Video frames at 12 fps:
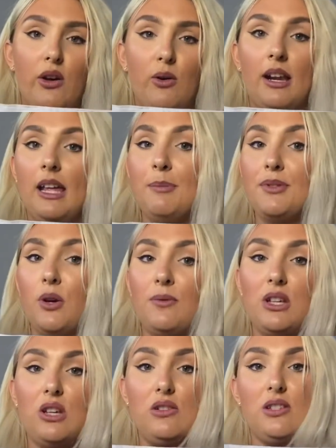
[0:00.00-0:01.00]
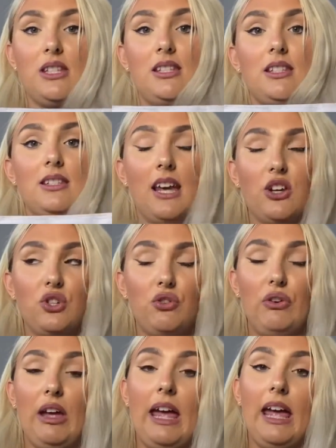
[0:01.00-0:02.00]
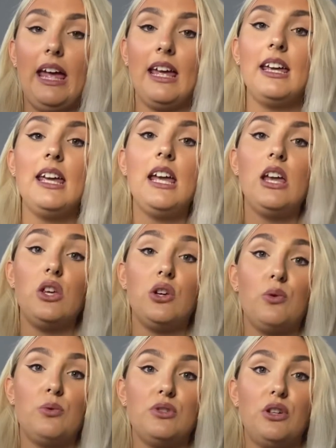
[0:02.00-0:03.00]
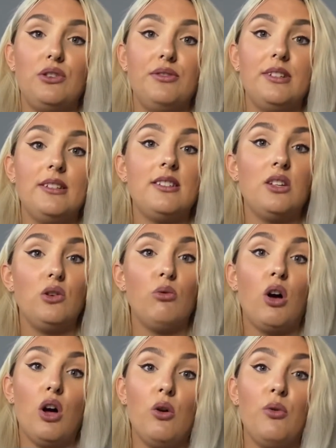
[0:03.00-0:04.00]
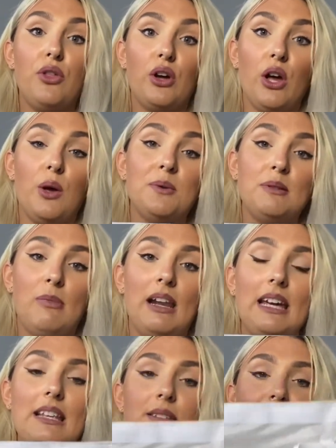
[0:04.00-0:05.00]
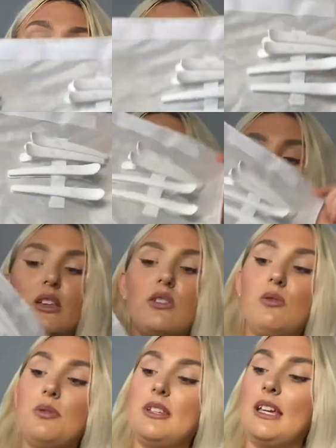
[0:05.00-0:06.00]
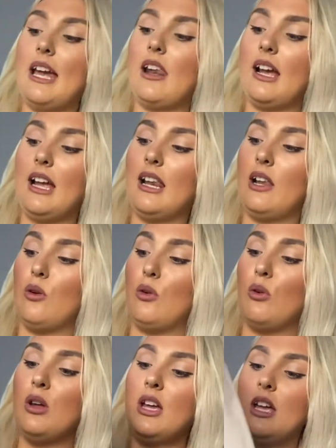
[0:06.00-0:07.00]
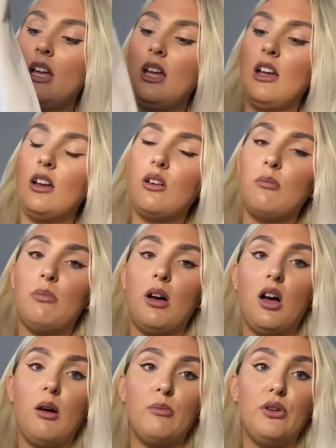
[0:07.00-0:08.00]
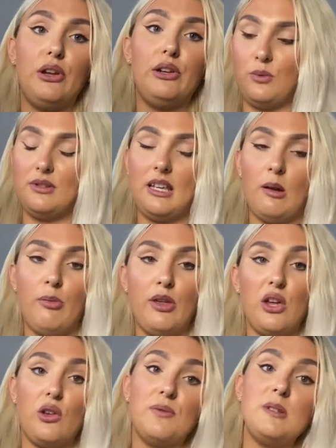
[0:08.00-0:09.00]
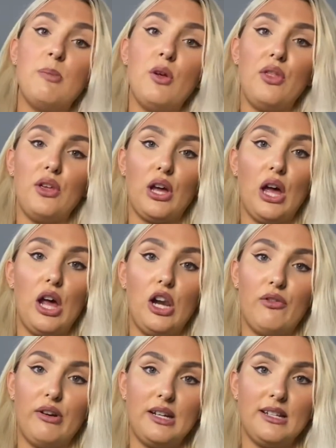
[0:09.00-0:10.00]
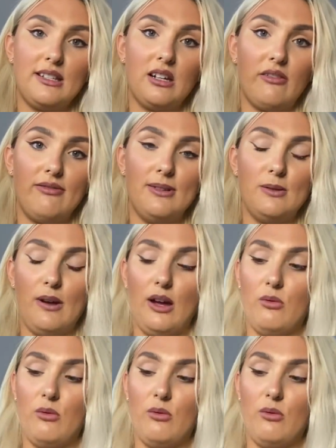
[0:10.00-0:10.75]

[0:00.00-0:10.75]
clips, so obviously you can use this to section your hair. You can also use it to hold the curls in place. You also get like a little compartment zip that you can obviously put the curler in and stuff as well.